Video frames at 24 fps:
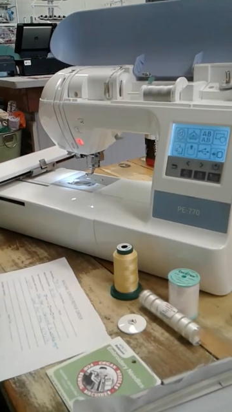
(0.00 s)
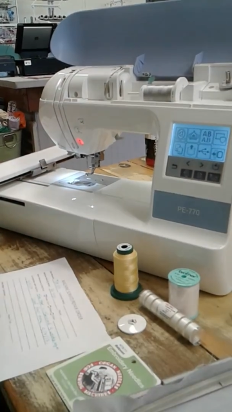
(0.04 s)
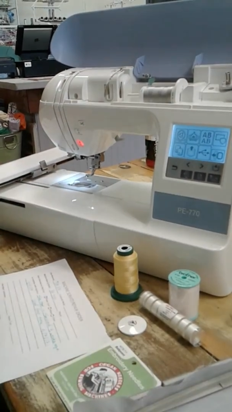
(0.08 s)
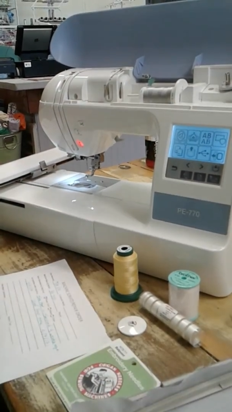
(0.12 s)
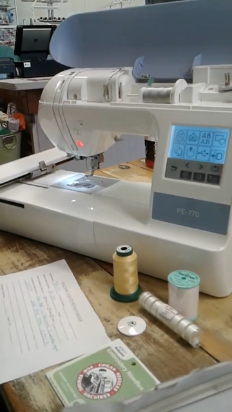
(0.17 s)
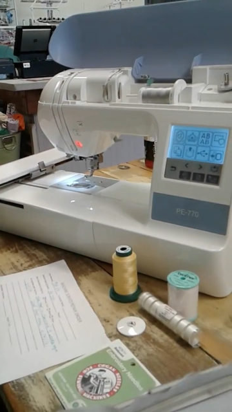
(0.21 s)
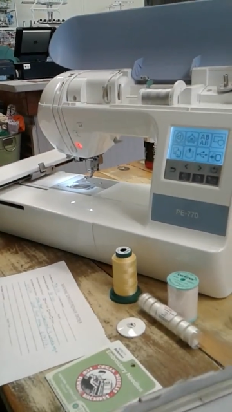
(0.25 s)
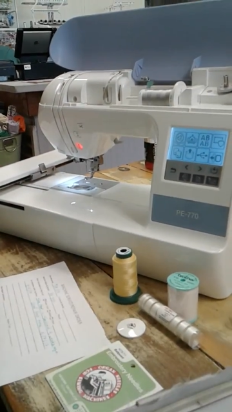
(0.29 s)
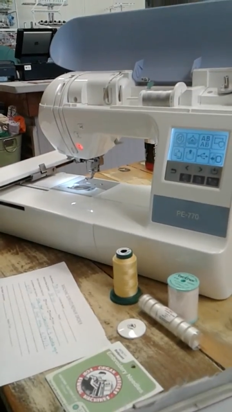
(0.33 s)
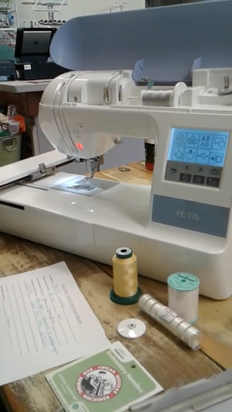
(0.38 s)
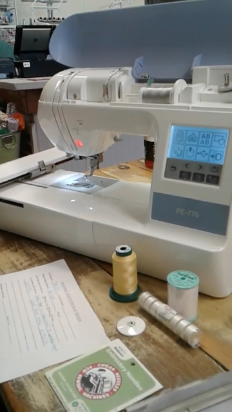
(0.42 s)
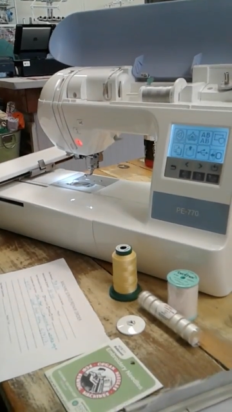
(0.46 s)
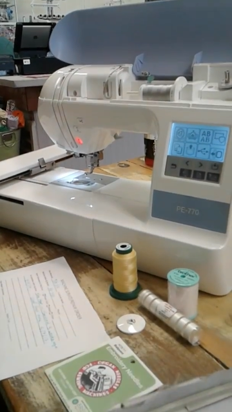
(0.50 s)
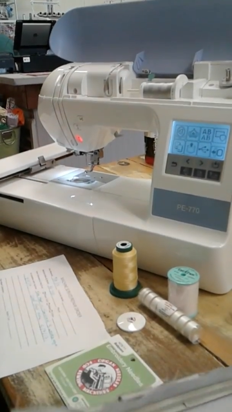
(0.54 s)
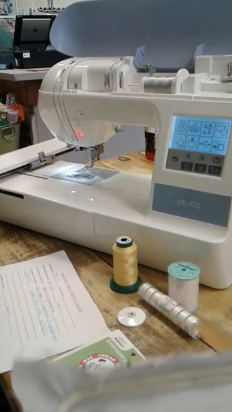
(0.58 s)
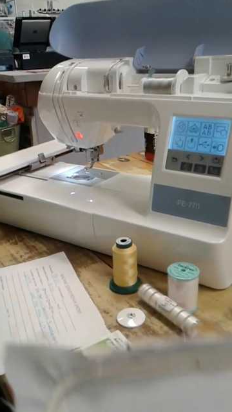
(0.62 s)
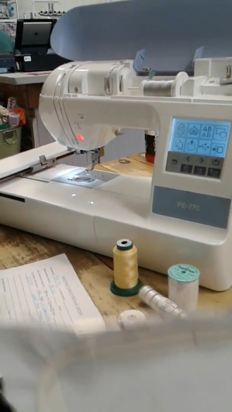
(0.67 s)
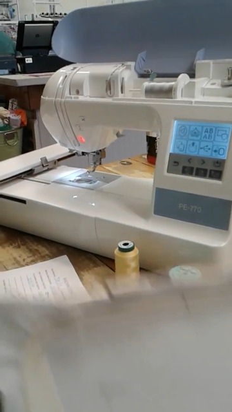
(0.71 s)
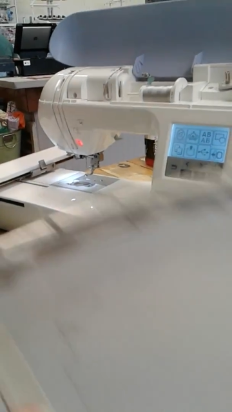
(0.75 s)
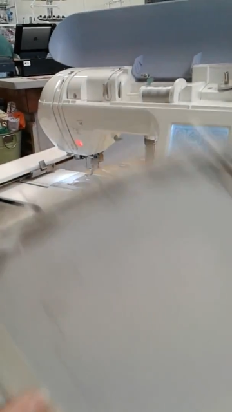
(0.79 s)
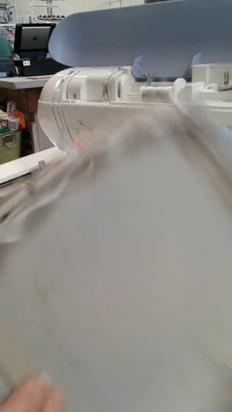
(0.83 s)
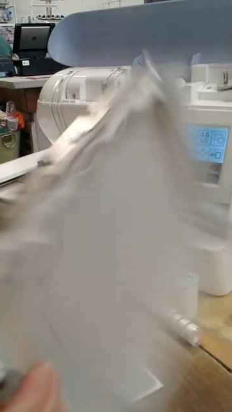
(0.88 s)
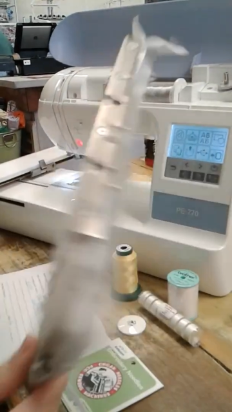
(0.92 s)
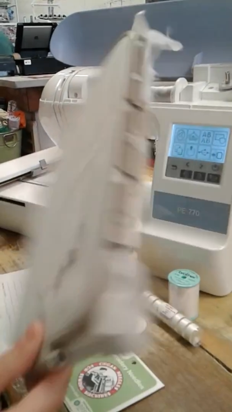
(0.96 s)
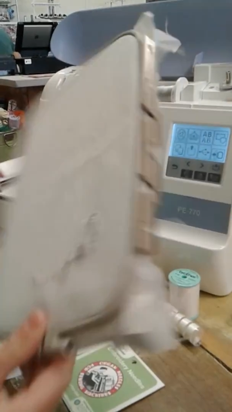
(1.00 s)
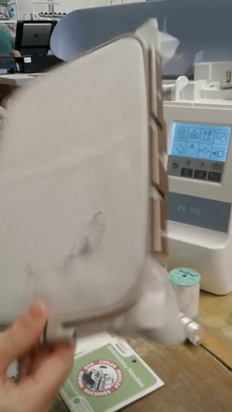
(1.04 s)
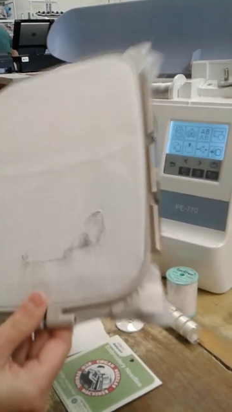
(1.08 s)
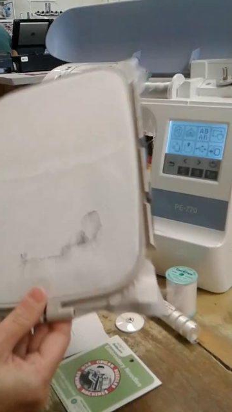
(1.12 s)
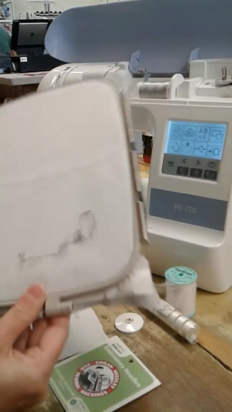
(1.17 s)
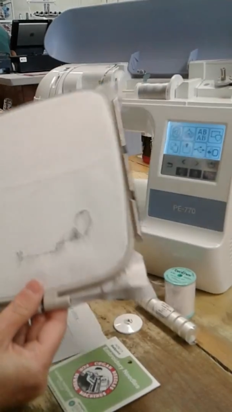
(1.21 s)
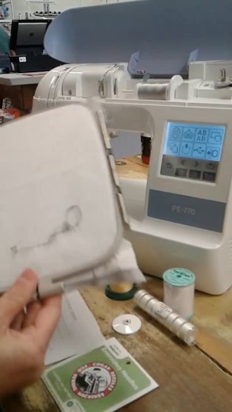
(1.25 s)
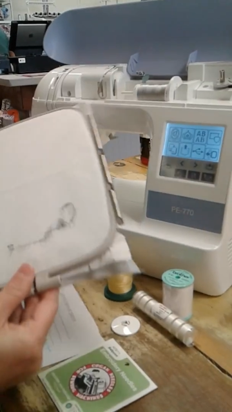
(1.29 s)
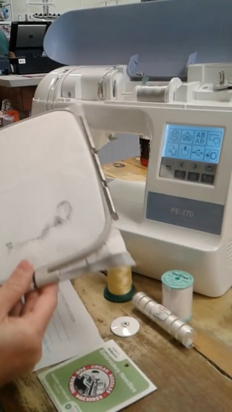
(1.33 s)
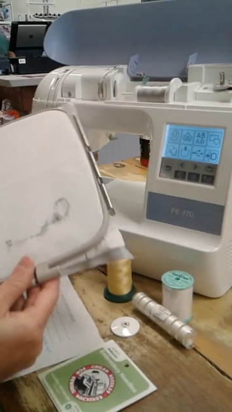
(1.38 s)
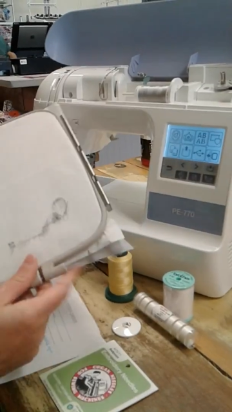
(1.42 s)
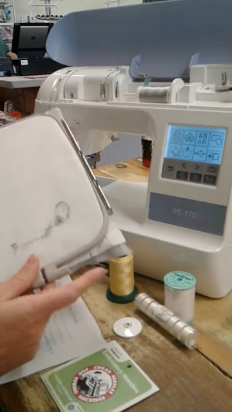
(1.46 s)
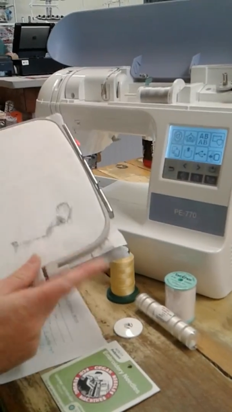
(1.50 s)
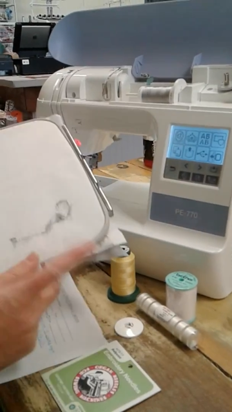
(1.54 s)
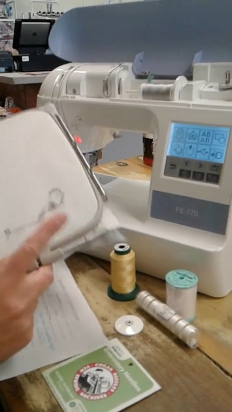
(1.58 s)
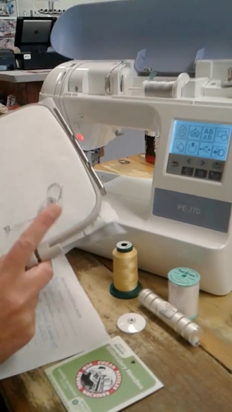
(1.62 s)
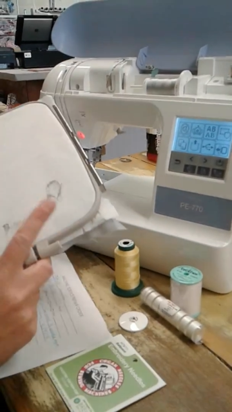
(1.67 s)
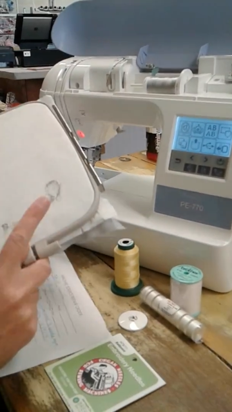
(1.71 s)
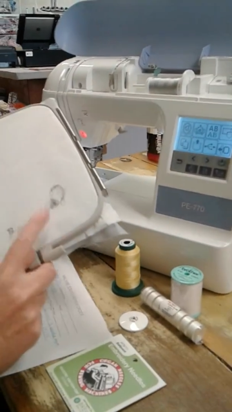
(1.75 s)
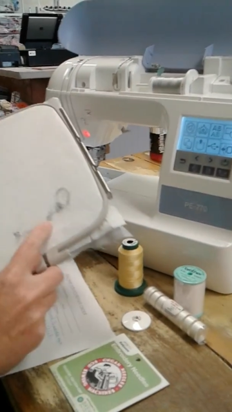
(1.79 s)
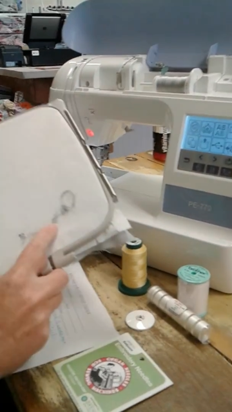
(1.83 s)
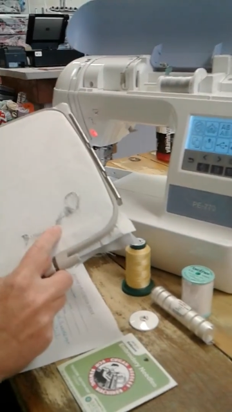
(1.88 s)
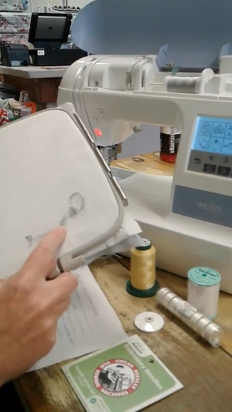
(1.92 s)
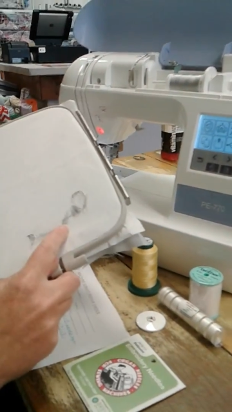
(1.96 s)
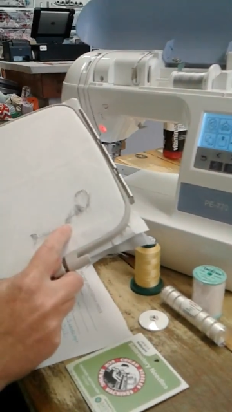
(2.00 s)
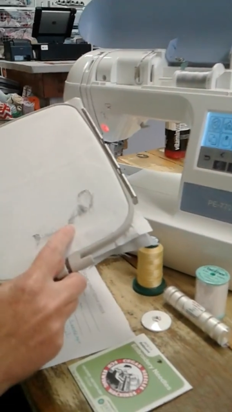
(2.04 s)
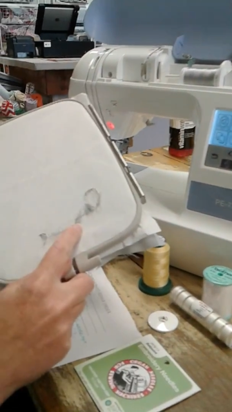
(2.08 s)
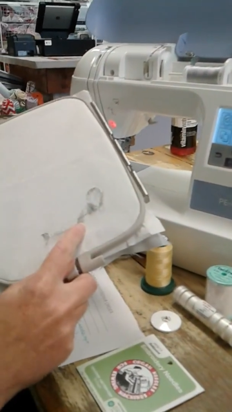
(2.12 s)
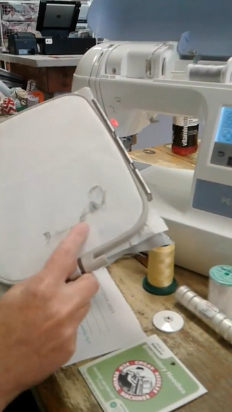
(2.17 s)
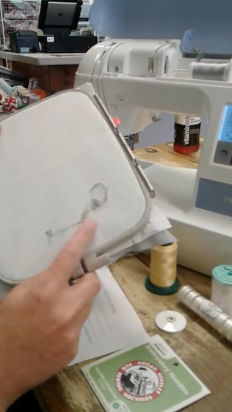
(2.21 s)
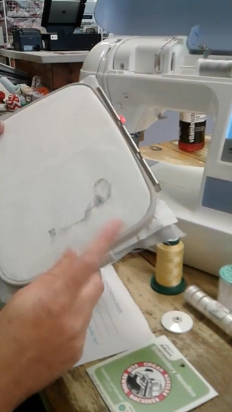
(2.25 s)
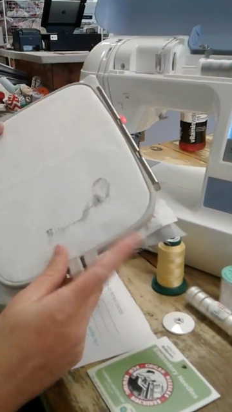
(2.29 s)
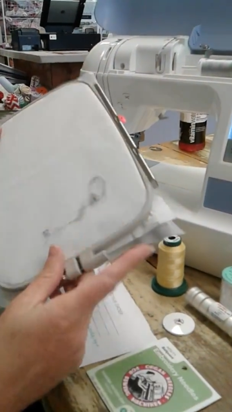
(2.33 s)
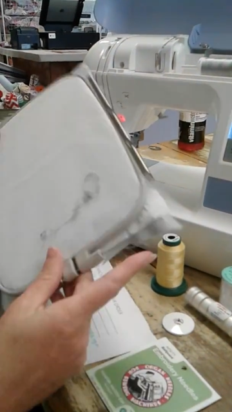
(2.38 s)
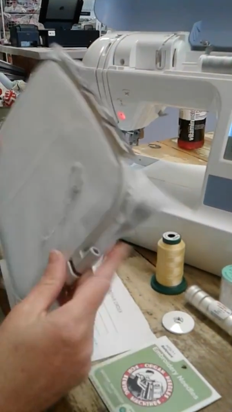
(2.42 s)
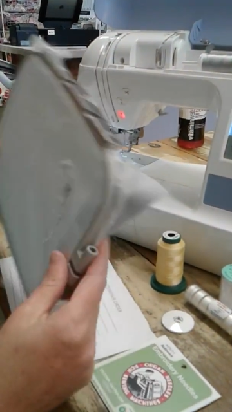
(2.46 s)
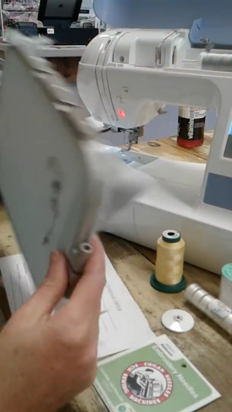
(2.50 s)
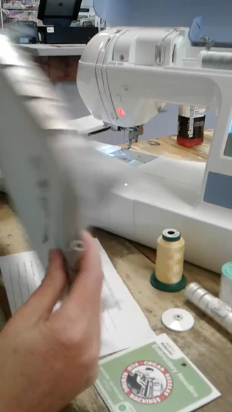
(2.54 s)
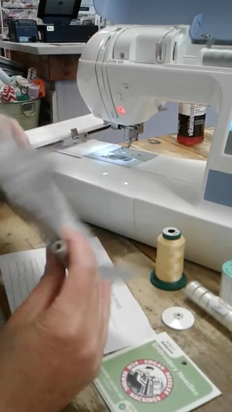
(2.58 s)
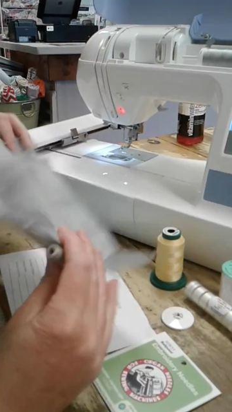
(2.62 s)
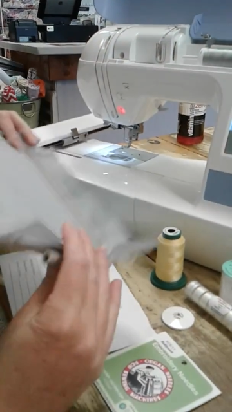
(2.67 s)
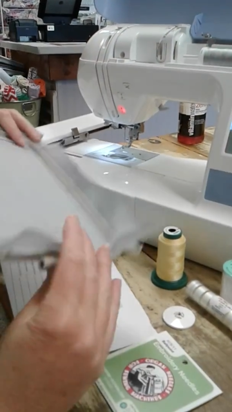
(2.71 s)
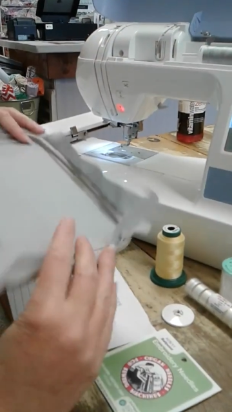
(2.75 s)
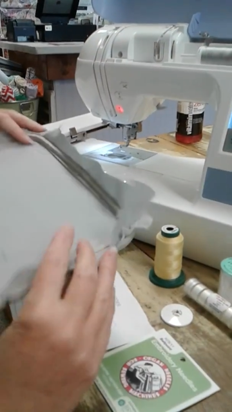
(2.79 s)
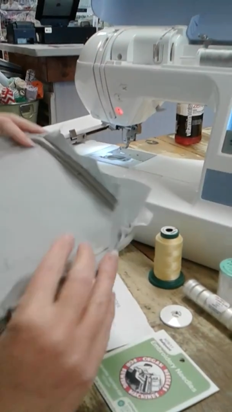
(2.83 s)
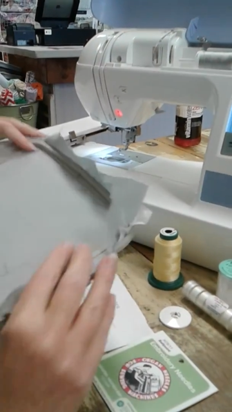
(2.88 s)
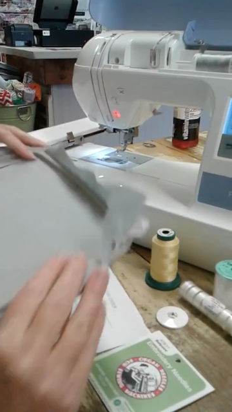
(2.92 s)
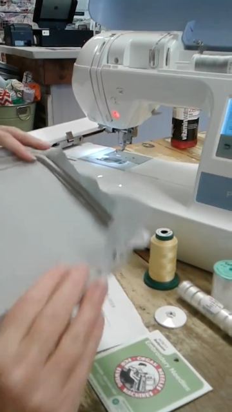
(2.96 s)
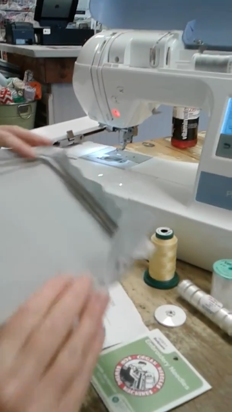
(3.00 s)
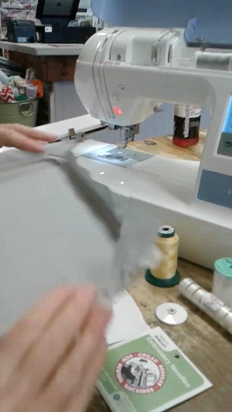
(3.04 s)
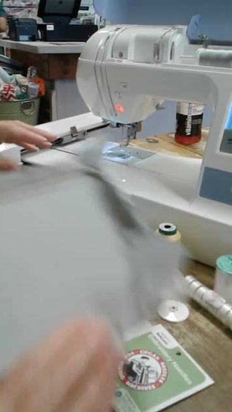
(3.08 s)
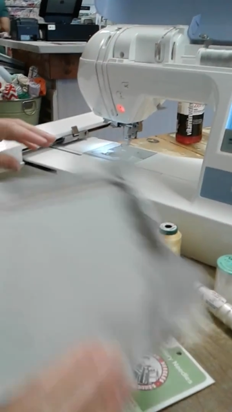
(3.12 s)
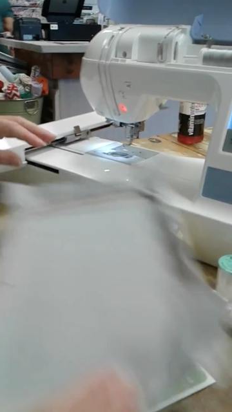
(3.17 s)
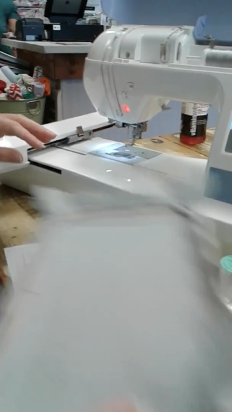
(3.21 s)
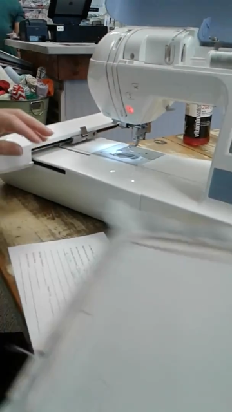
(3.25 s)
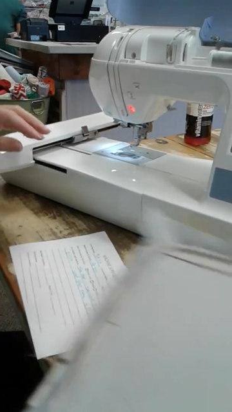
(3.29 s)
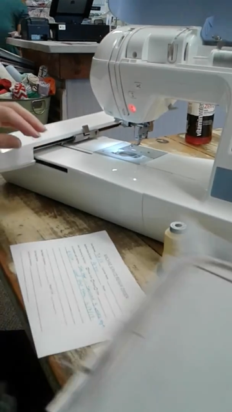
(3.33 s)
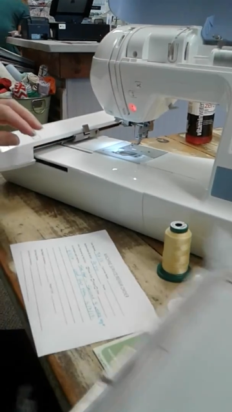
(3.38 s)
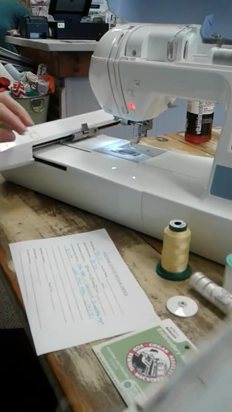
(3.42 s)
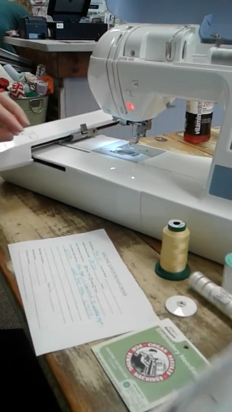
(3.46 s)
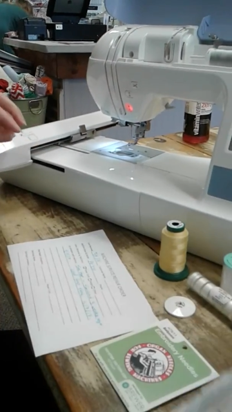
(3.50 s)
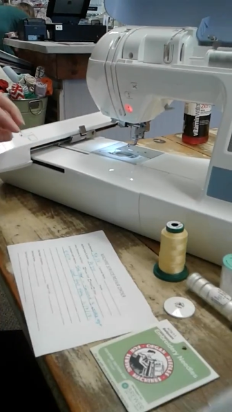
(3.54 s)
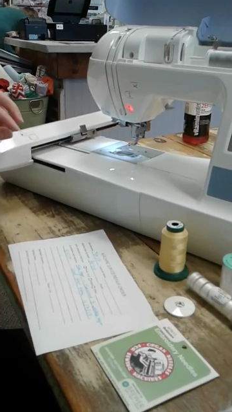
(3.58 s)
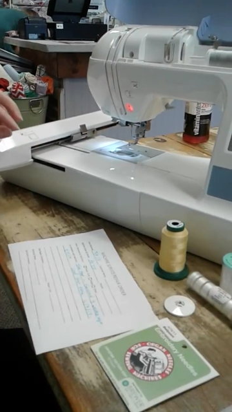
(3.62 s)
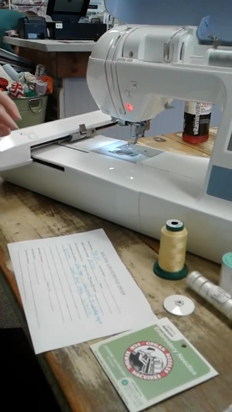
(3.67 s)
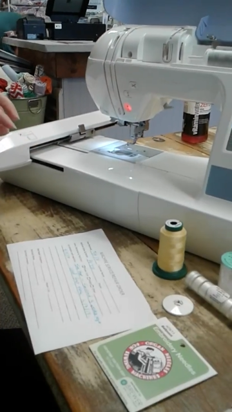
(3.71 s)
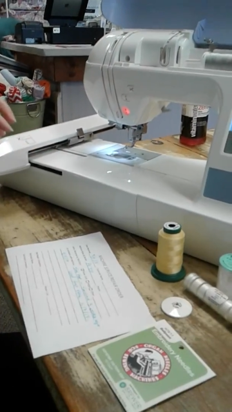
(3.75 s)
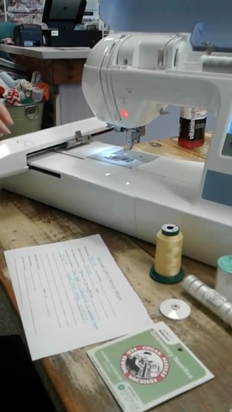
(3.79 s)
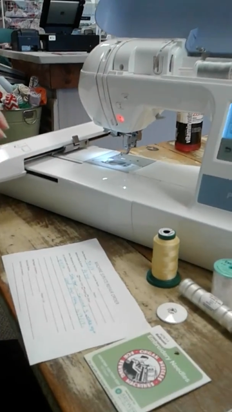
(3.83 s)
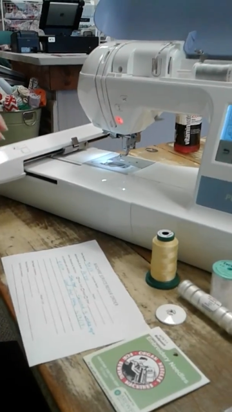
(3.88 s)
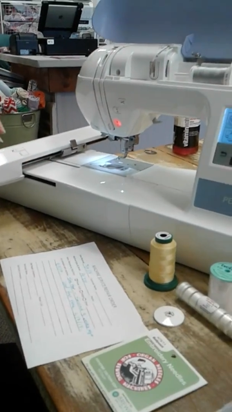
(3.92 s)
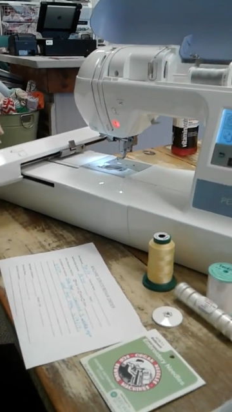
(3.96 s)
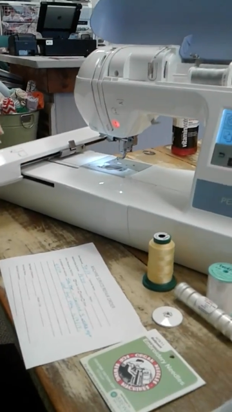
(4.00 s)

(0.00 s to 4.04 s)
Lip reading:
Nobody's mouth can be seen.